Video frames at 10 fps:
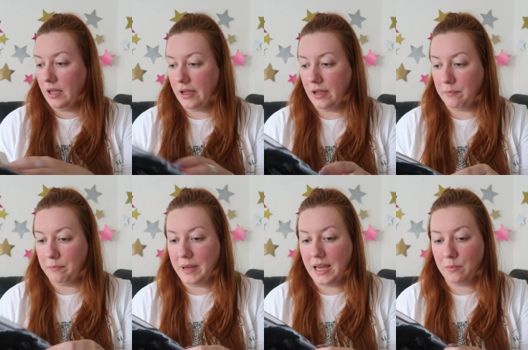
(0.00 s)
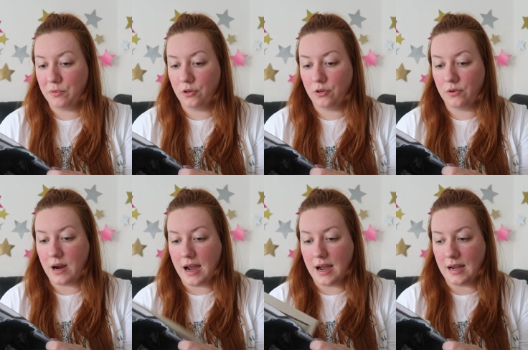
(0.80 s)
um,
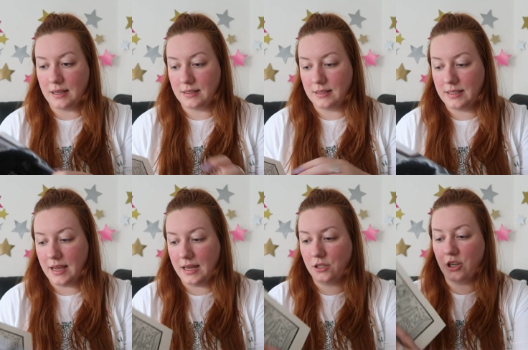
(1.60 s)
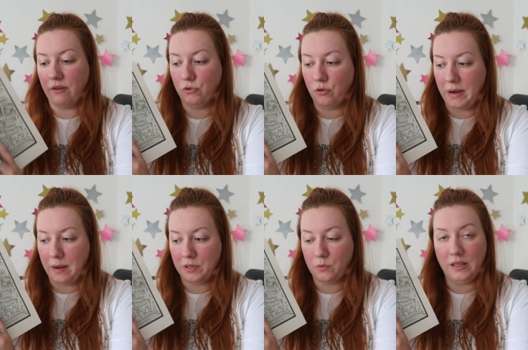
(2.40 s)
Babel and a general
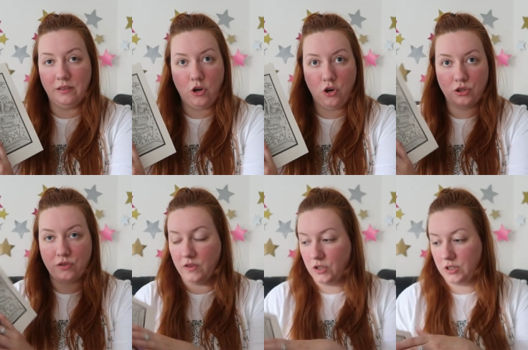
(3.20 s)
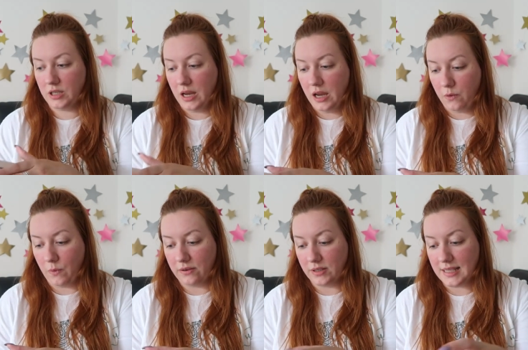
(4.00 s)
map as well of Oxford.
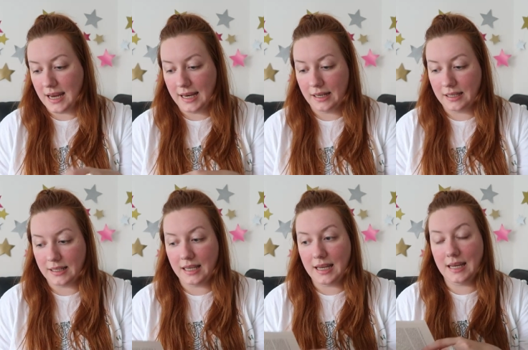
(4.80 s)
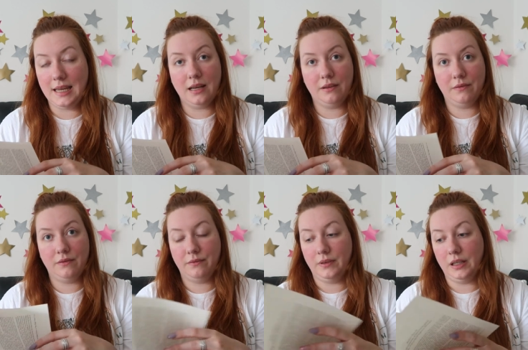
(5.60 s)
Whereas in the
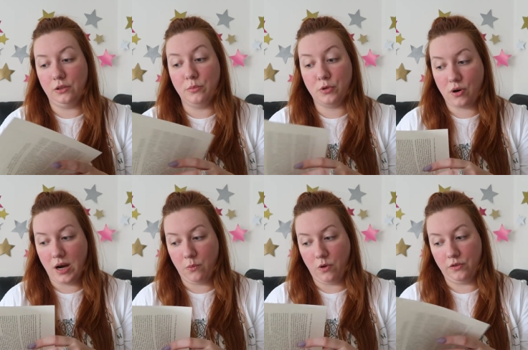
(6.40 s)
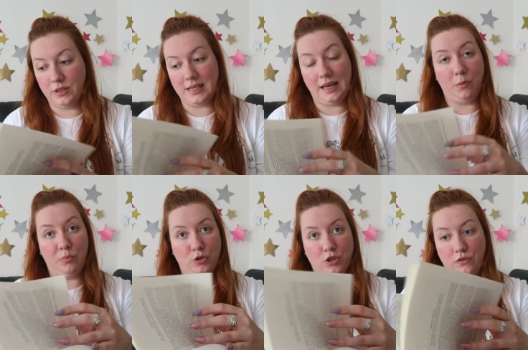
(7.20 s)
Illumicrate one, there's like a
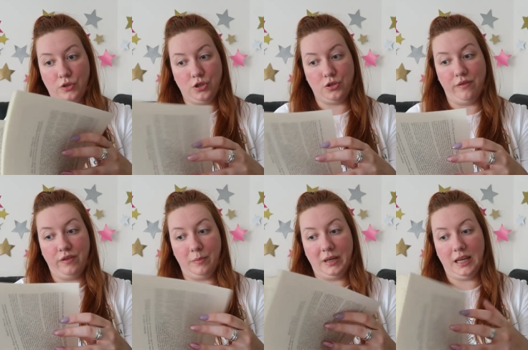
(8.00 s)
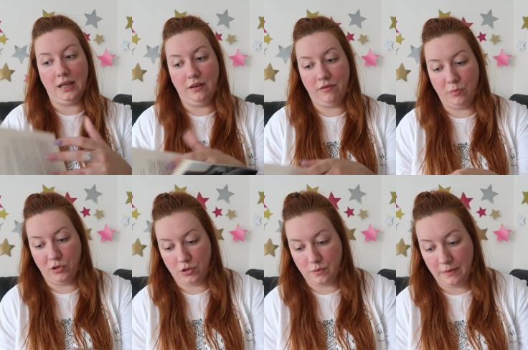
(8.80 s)
bunch of other stuff at the beginning of the
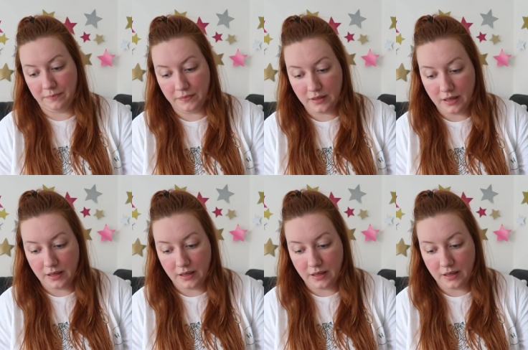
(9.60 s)
book as well.